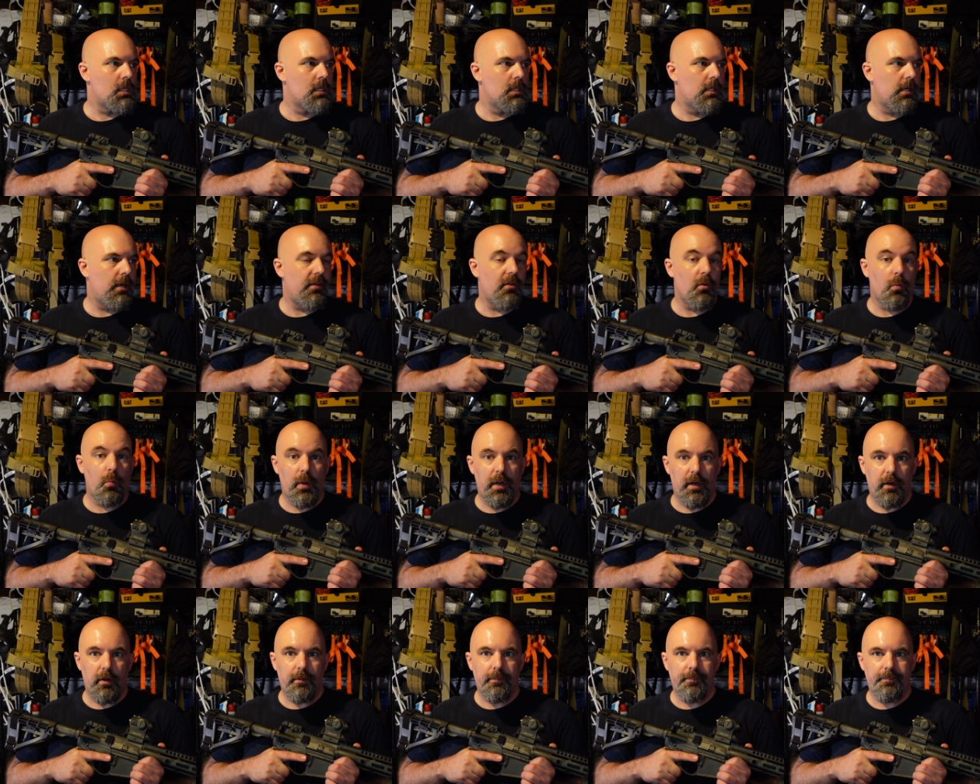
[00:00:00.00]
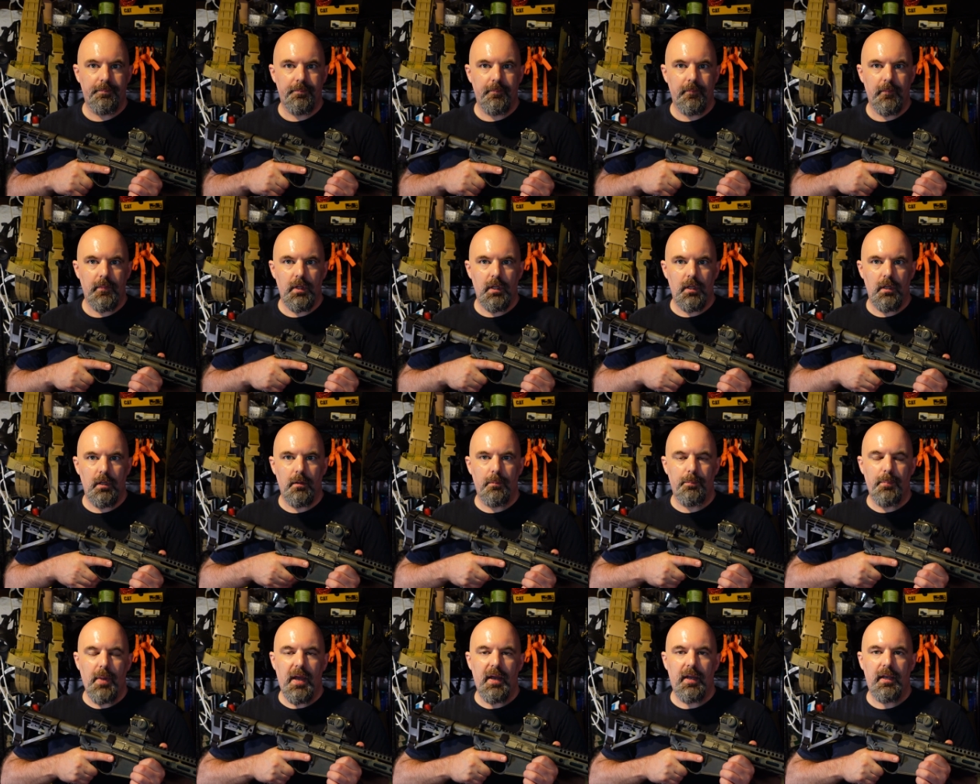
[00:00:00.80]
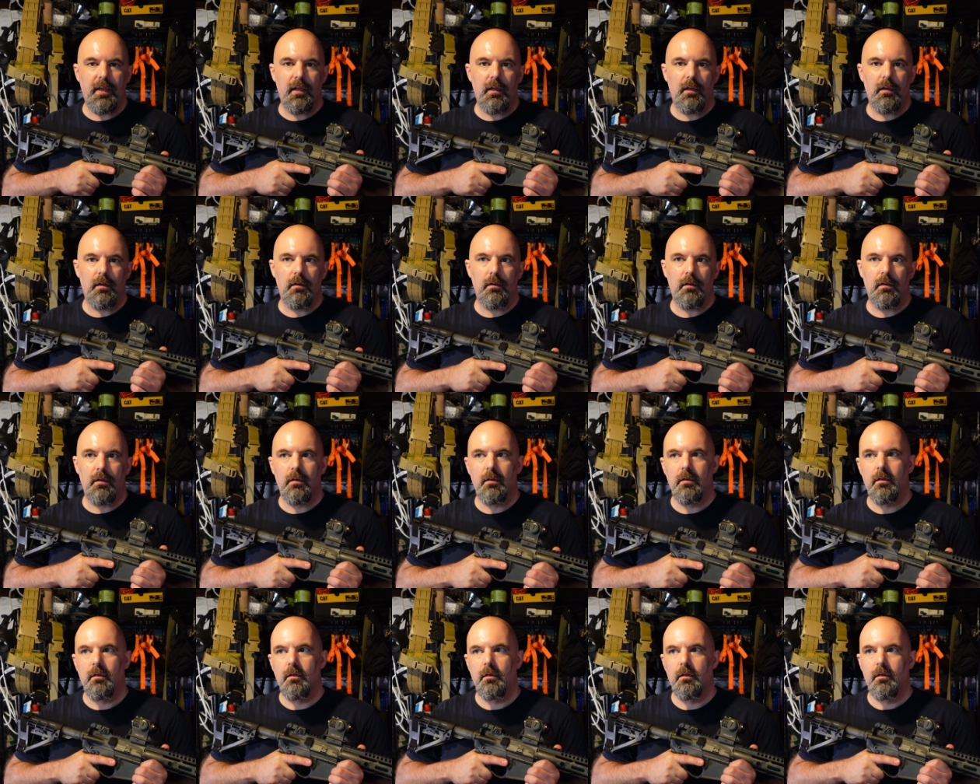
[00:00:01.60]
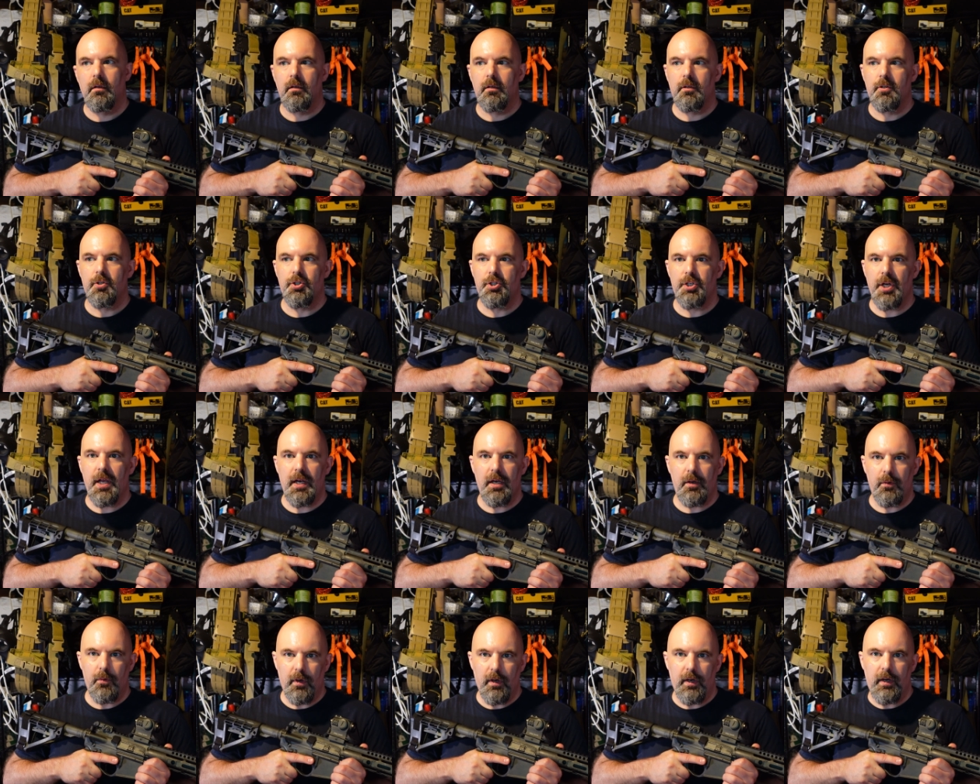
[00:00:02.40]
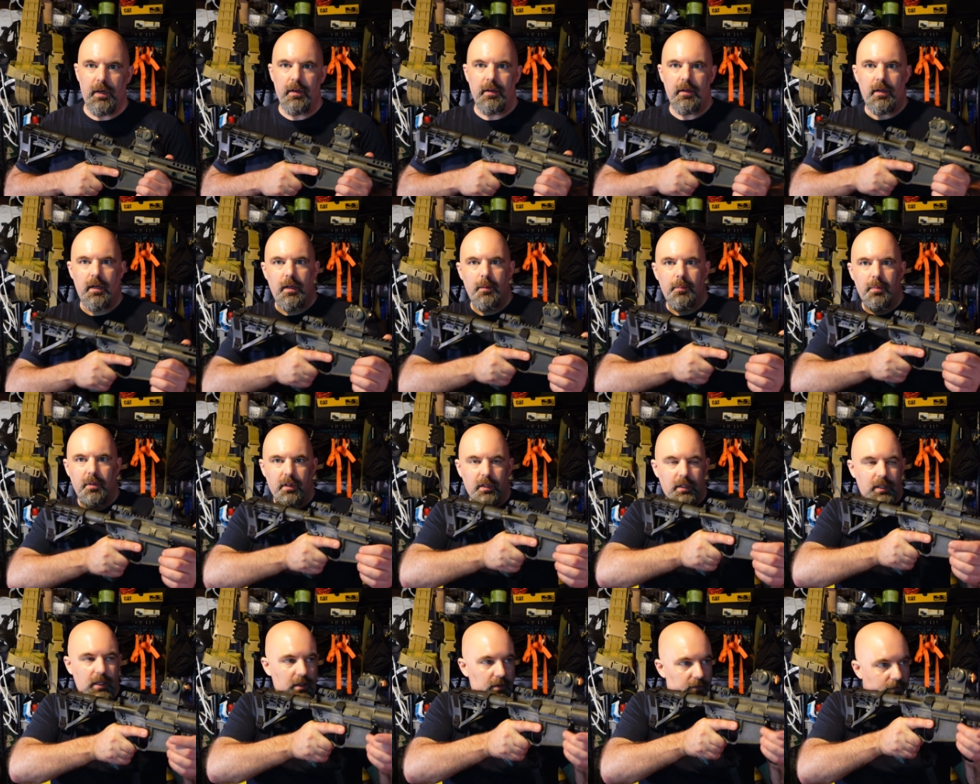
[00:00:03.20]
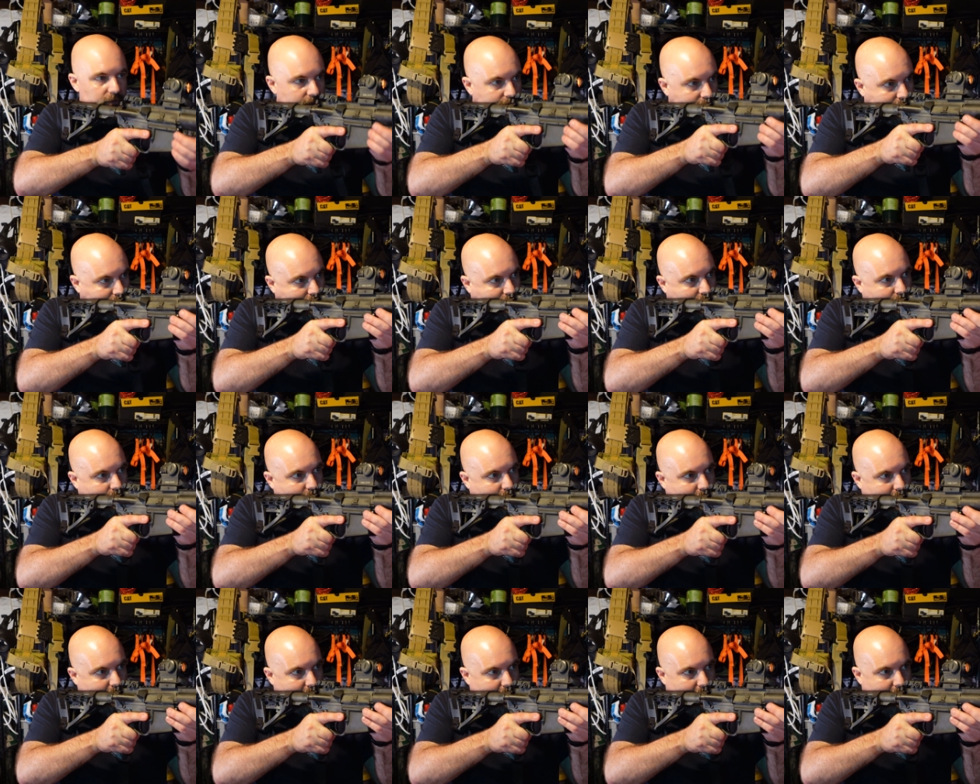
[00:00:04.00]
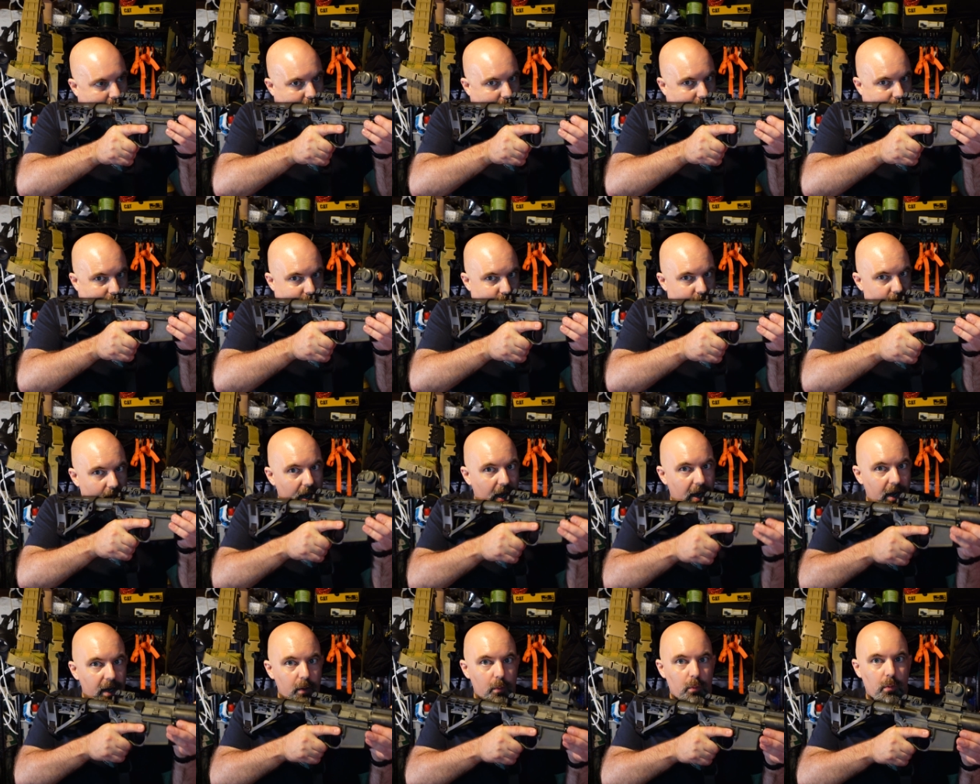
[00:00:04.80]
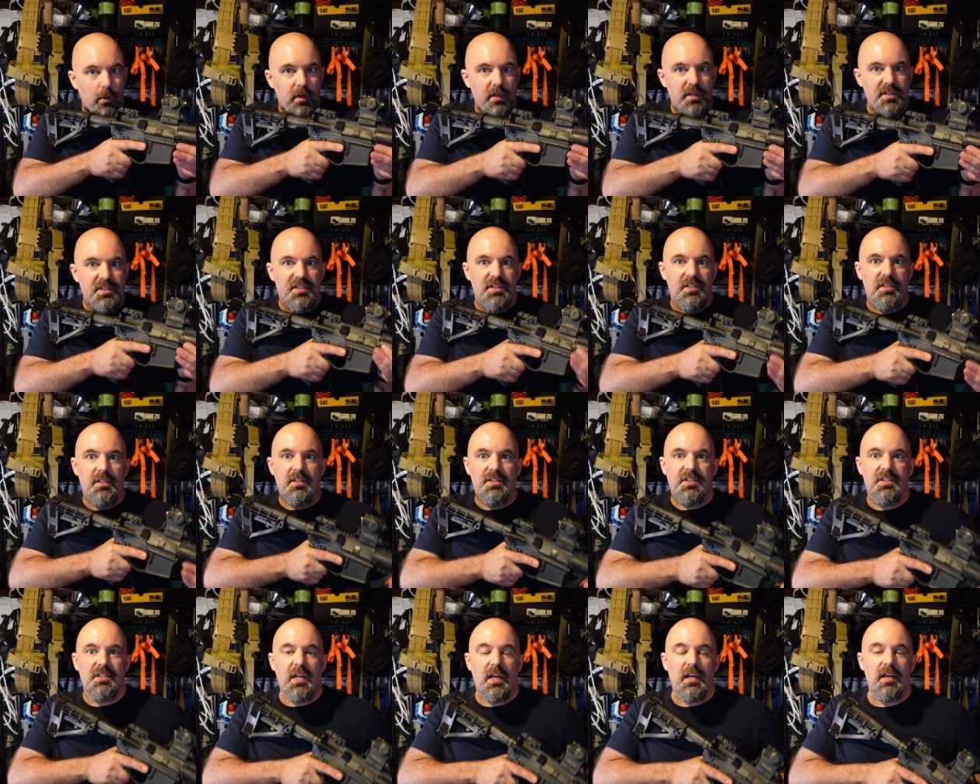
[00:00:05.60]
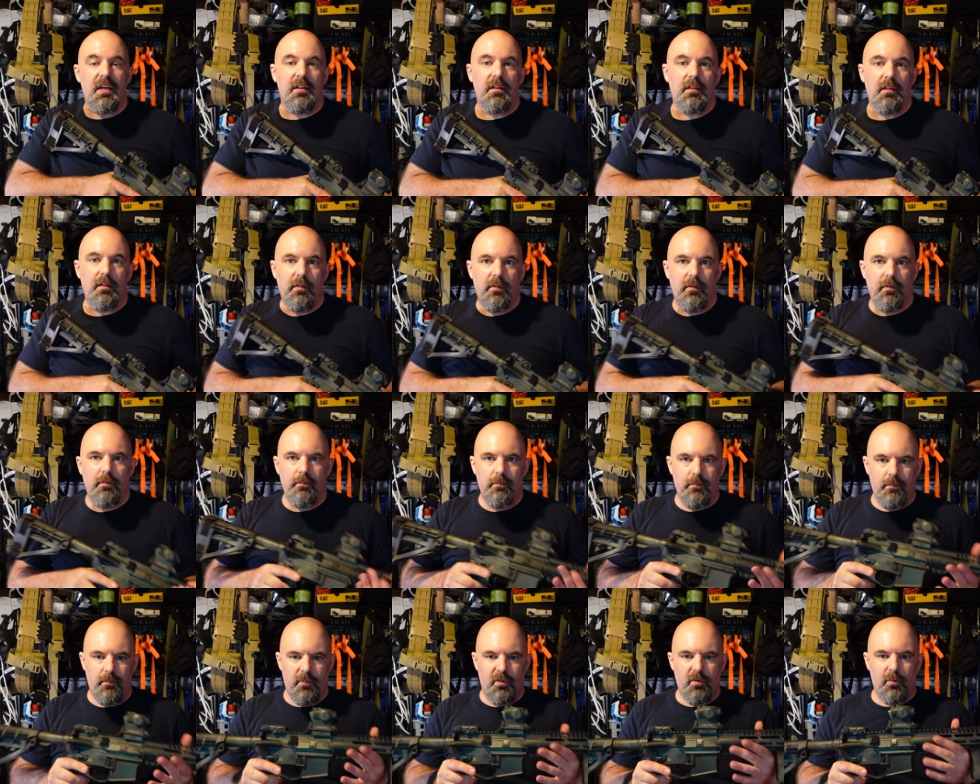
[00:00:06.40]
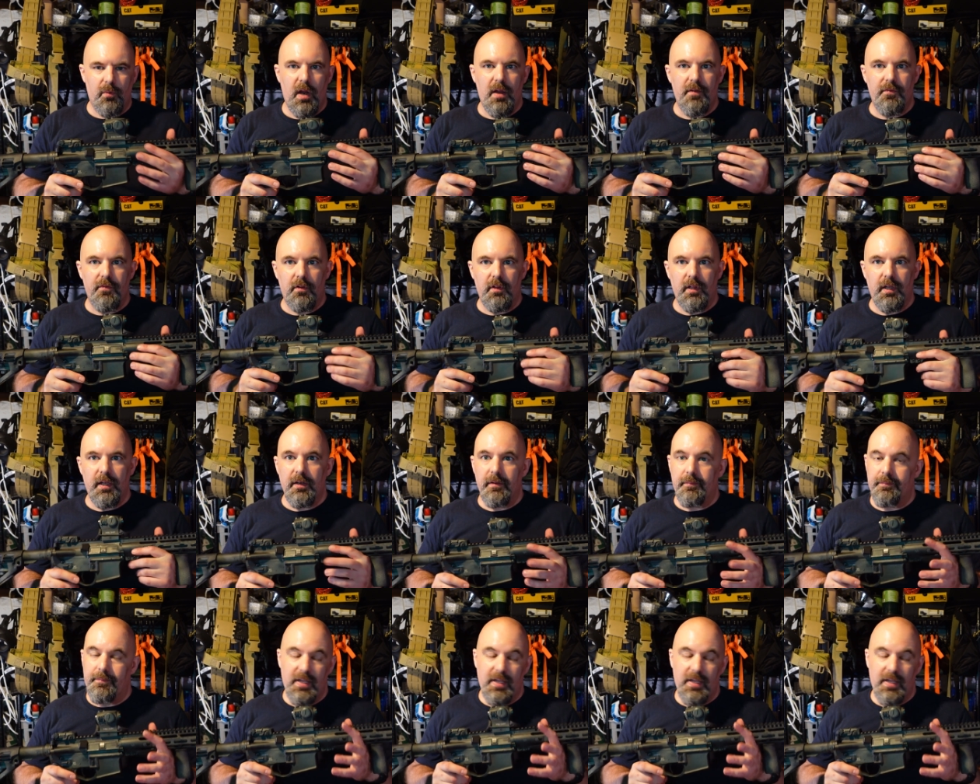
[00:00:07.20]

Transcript: the winter, back in January, I believe, and I was sighting the rifle in.